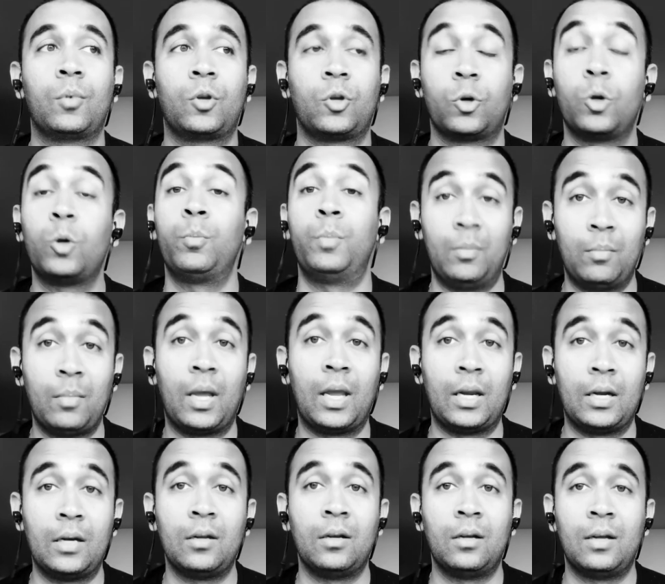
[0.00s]
could be
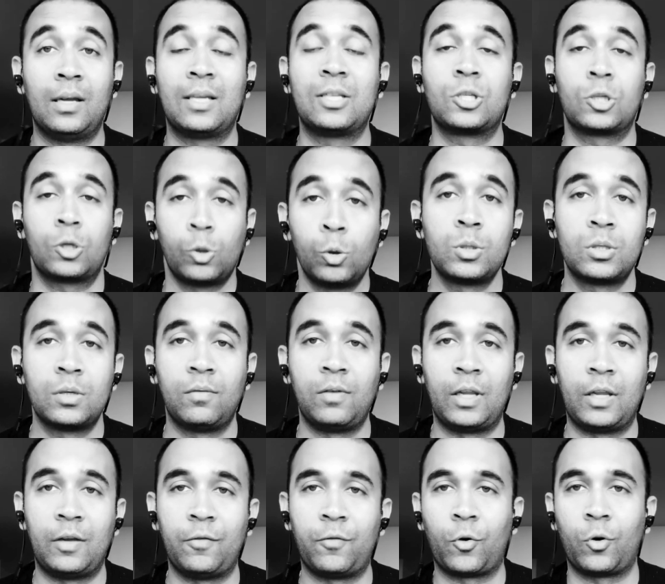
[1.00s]
made
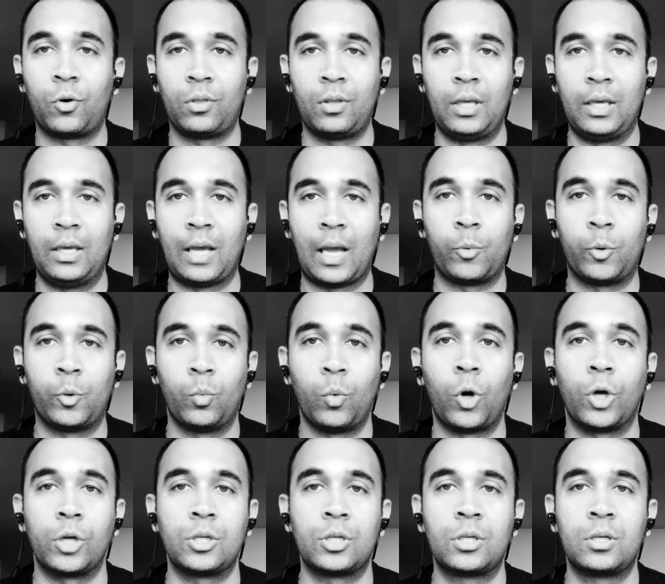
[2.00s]
exclusively for the Apple
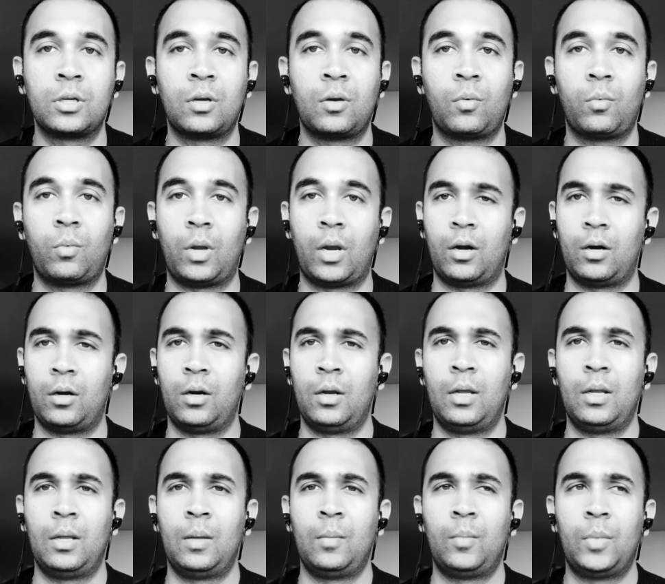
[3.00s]
Watch, where
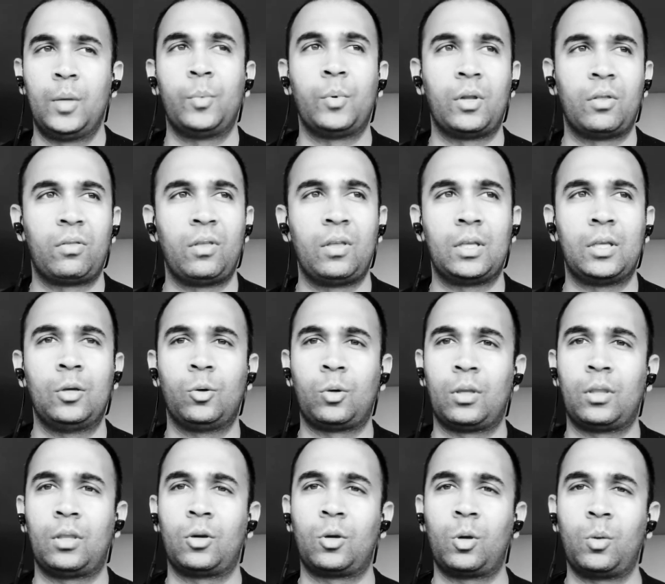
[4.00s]
people are thinking,
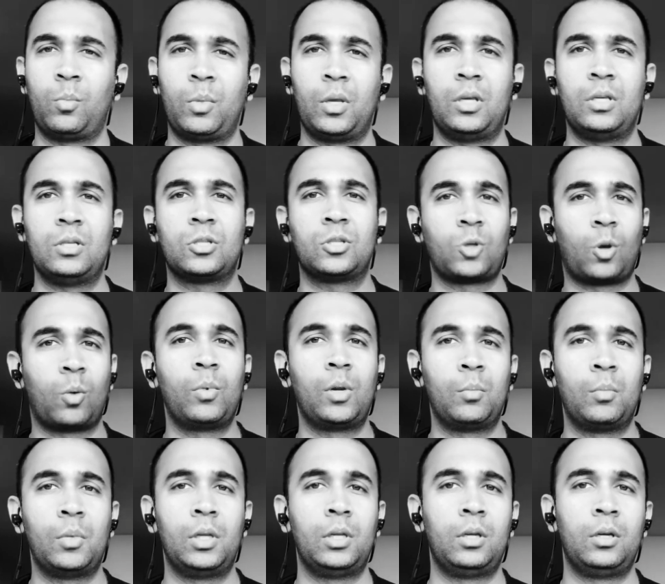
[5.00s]
okay, there are going to be so many
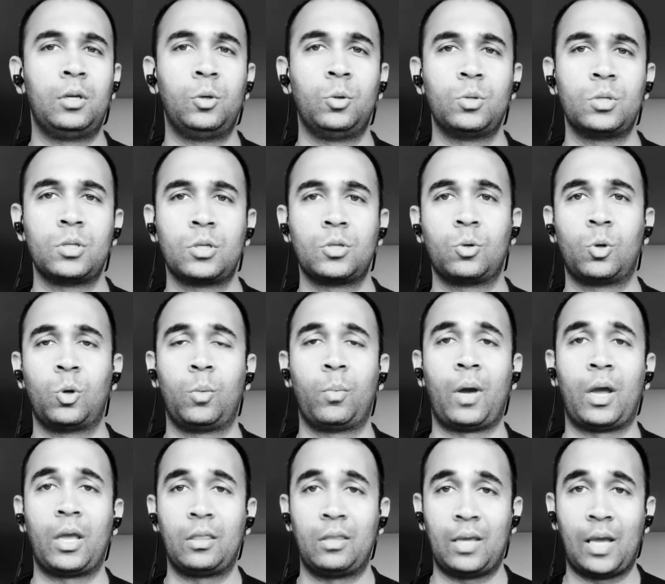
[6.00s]
million users who are going to
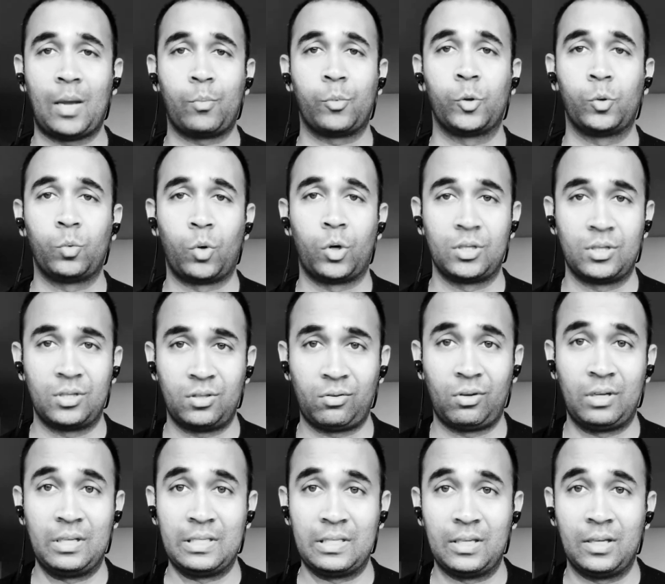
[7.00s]
buy the Apple Watch
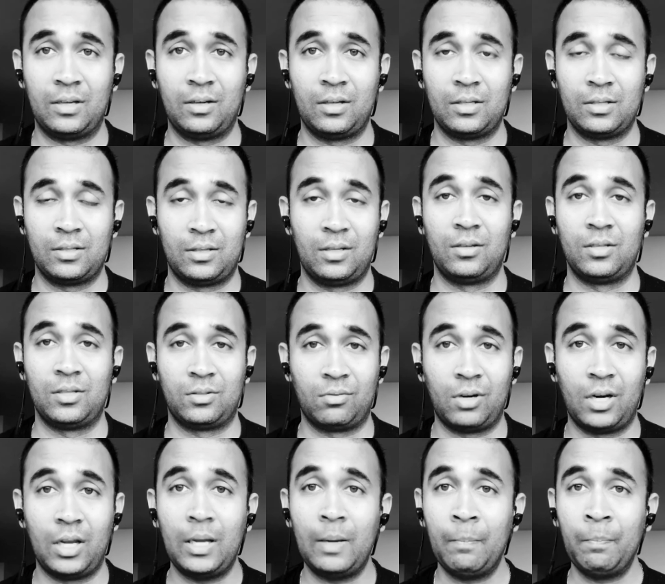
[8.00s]
3 Series
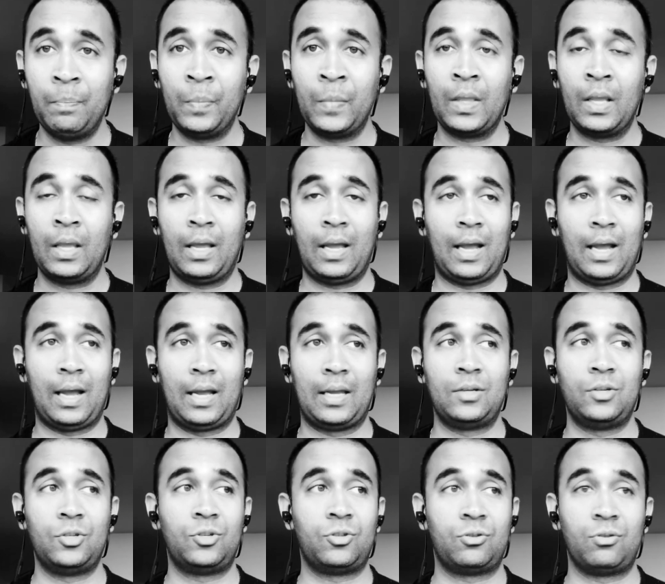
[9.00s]
3
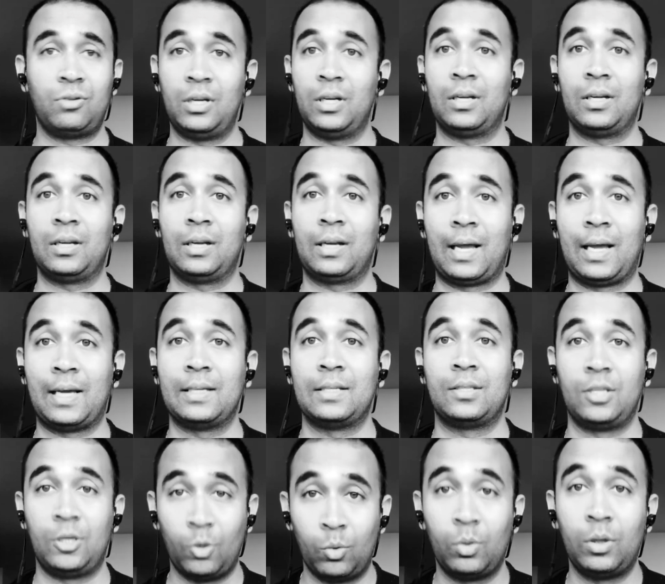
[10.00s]
and treat it
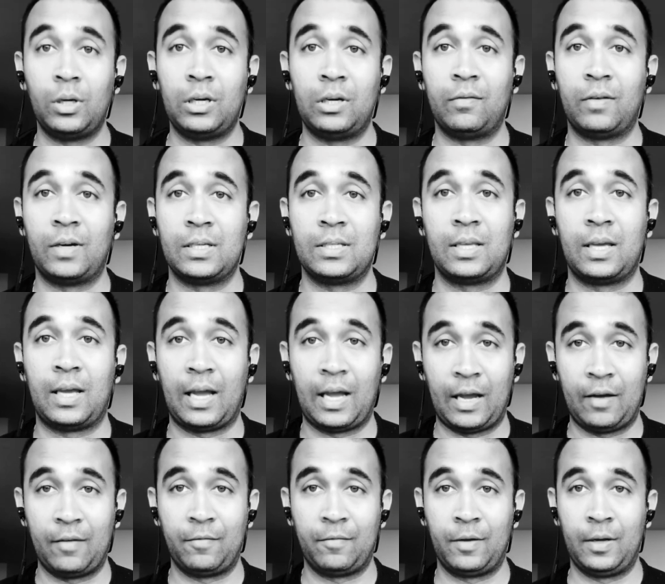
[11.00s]
as the only device they
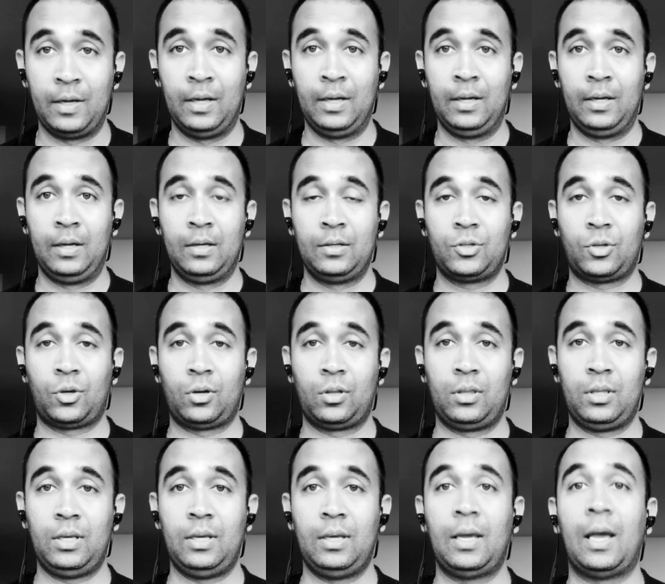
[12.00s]
have, sort
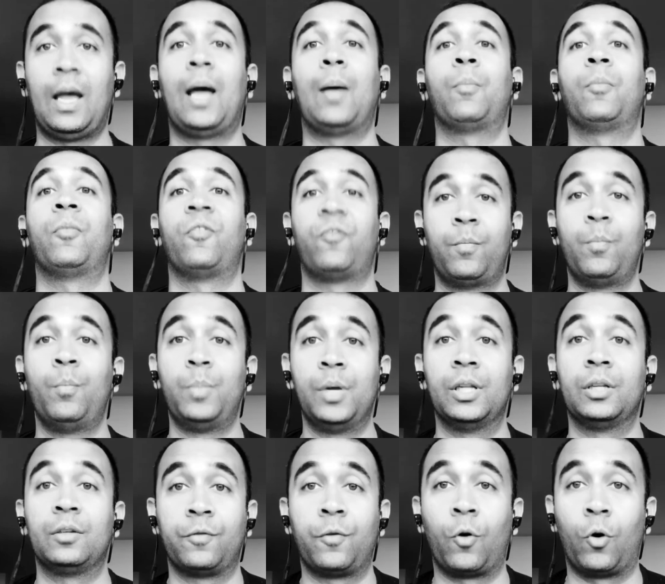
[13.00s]
of the app
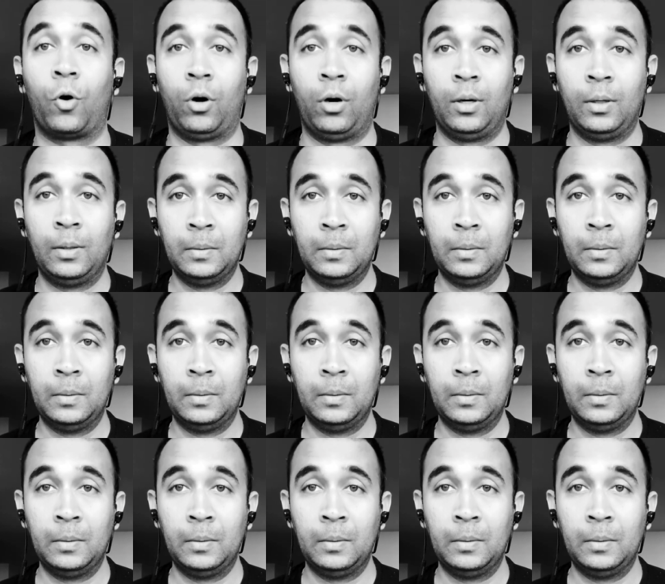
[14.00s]
built for.